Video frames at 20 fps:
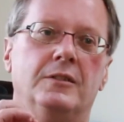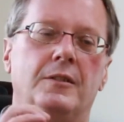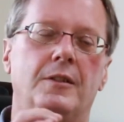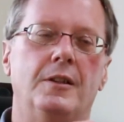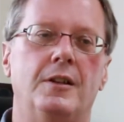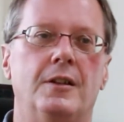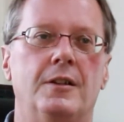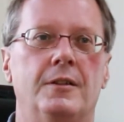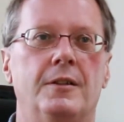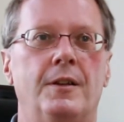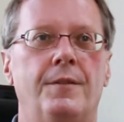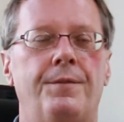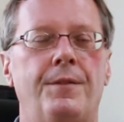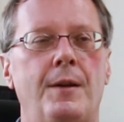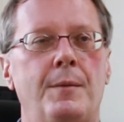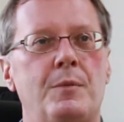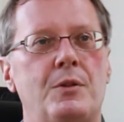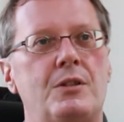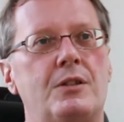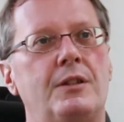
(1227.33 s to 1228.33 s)
A
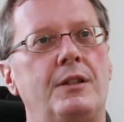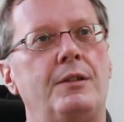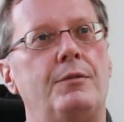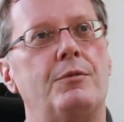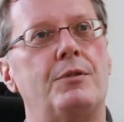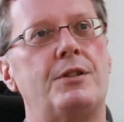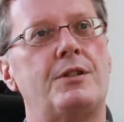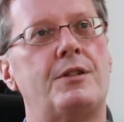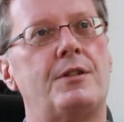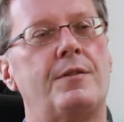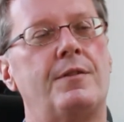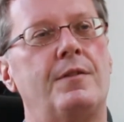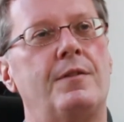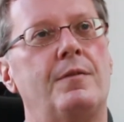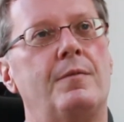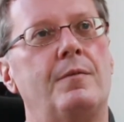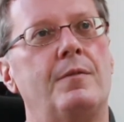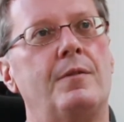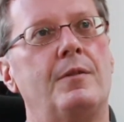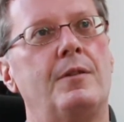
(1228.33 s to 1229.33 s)
famous linguist
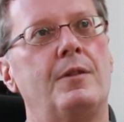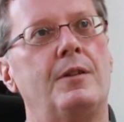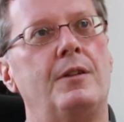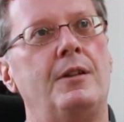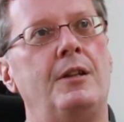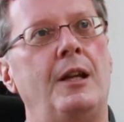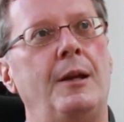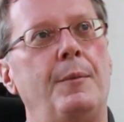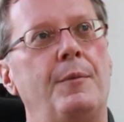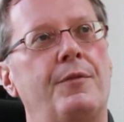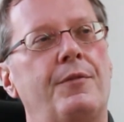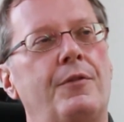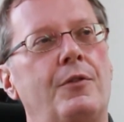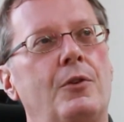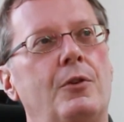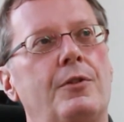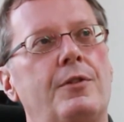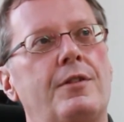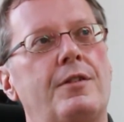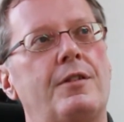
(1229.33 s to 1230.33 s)
named
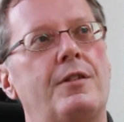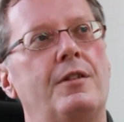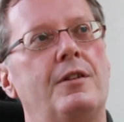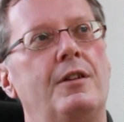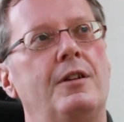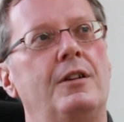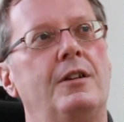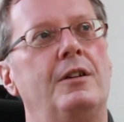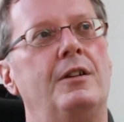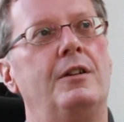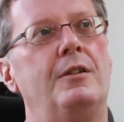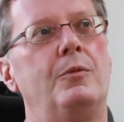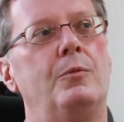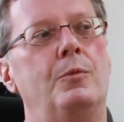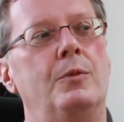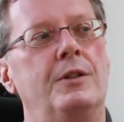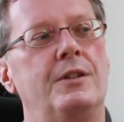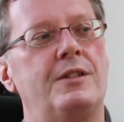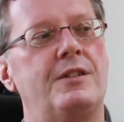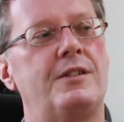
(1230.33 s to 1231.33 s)
Firth
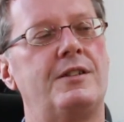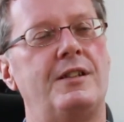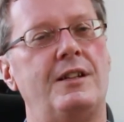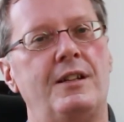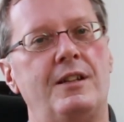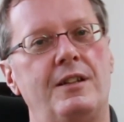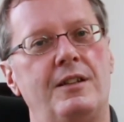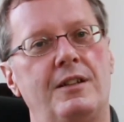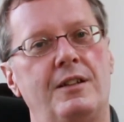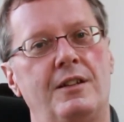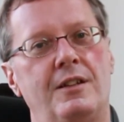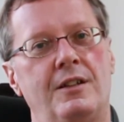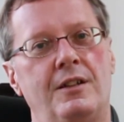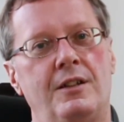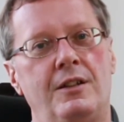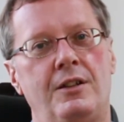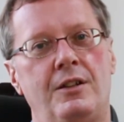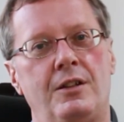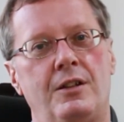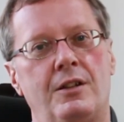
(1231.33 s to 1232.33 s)
once said,
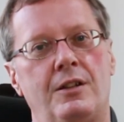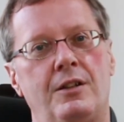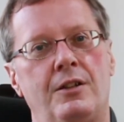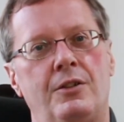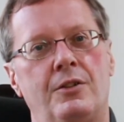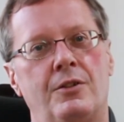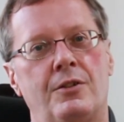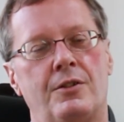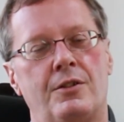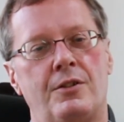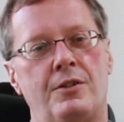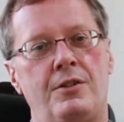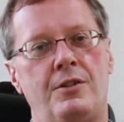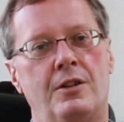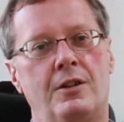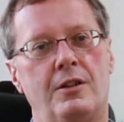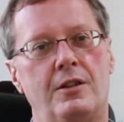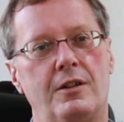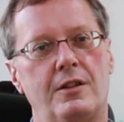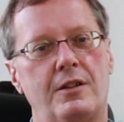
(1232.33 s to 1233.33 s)
"Your
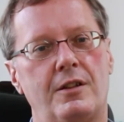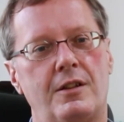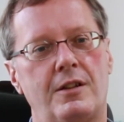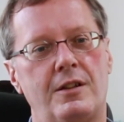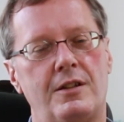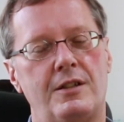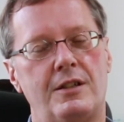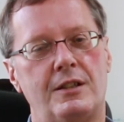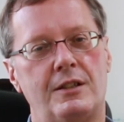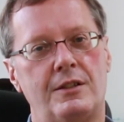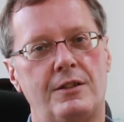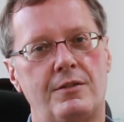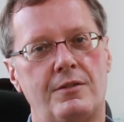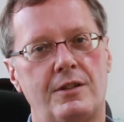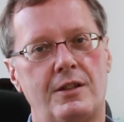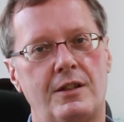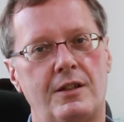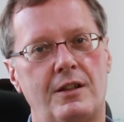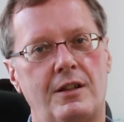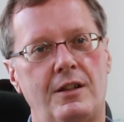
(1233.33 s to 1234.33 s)
dog can tell you
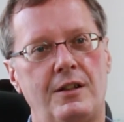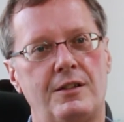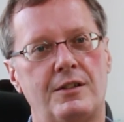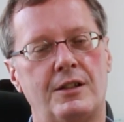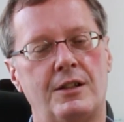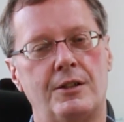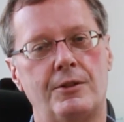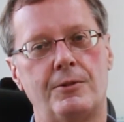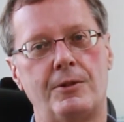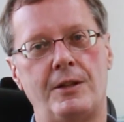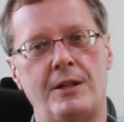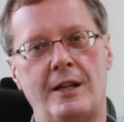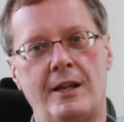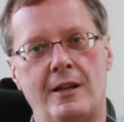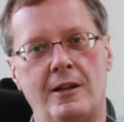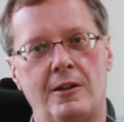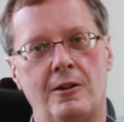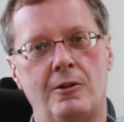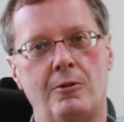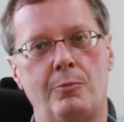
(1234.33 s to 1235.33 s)
that he's hungry
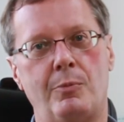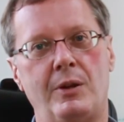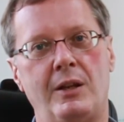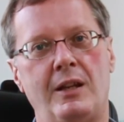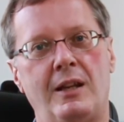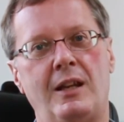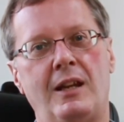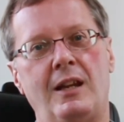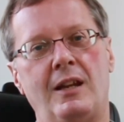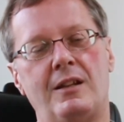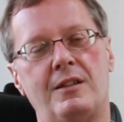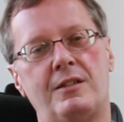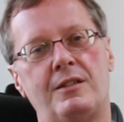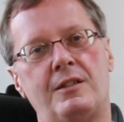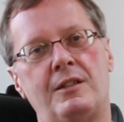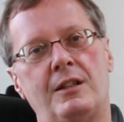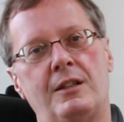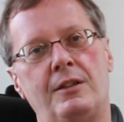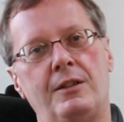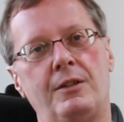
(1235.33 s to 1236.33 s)
now, but he can't
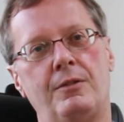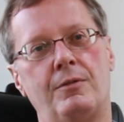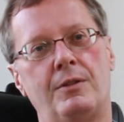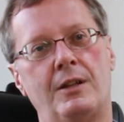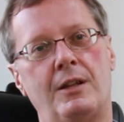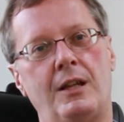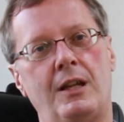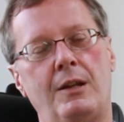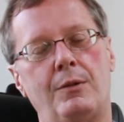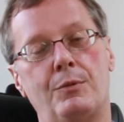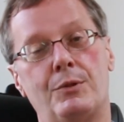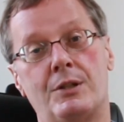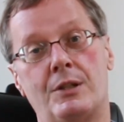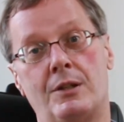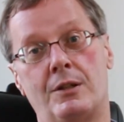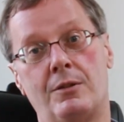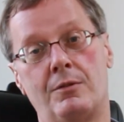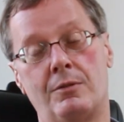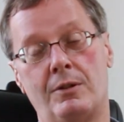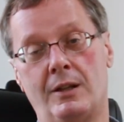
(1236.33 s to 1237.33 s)
tell you that he was
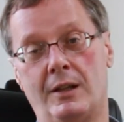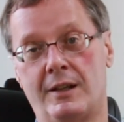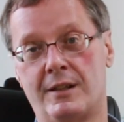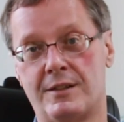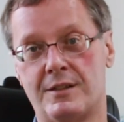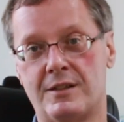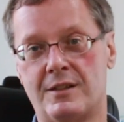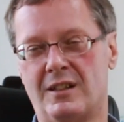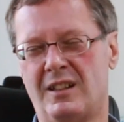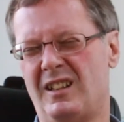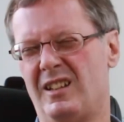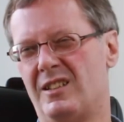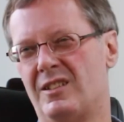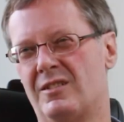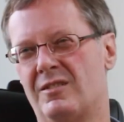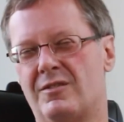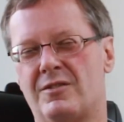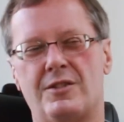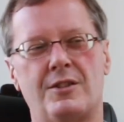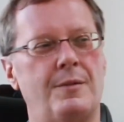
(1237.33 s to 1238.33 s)
hungry last night,"
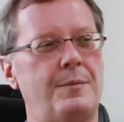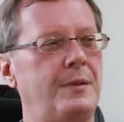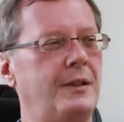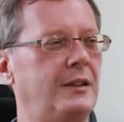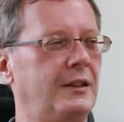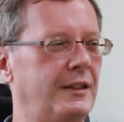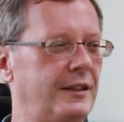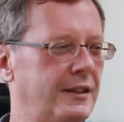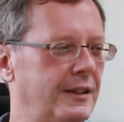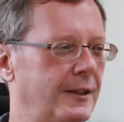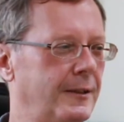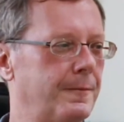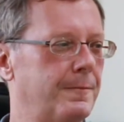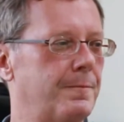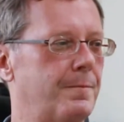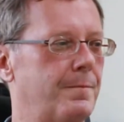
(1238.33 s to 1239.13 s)
or something like that.